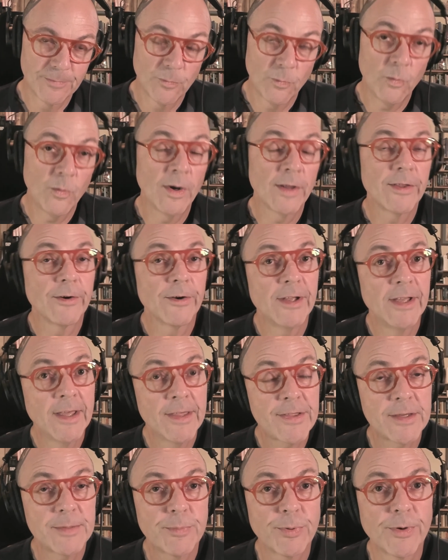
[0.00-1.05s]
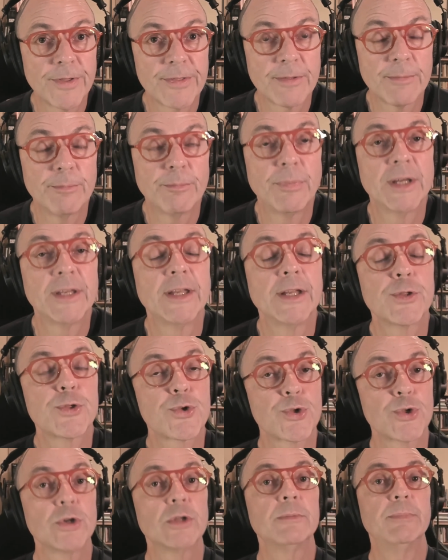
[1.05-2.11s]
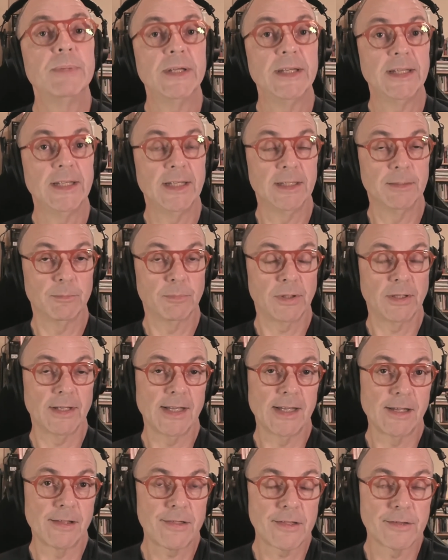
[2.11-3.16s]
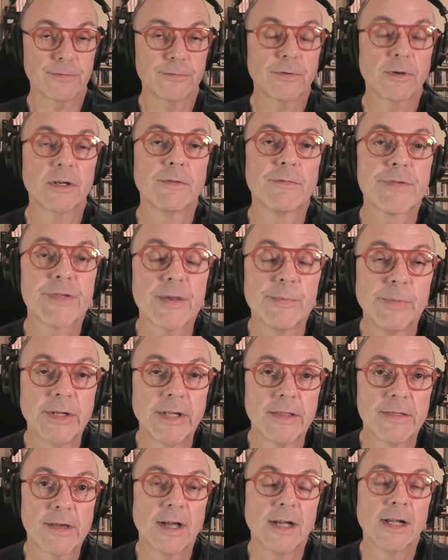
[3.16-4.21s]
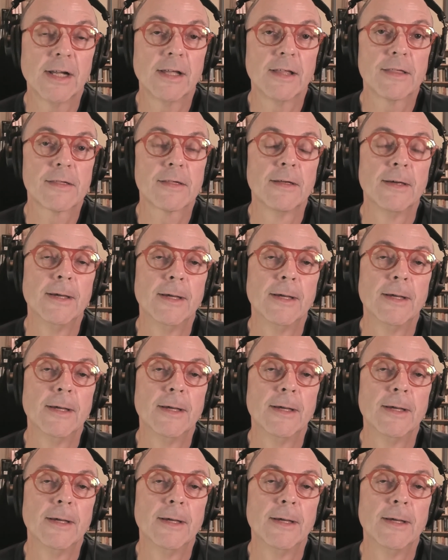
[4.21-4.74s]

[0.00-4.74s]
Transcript: Where there isn't prism, but it should be in place in front of somebody's eyes.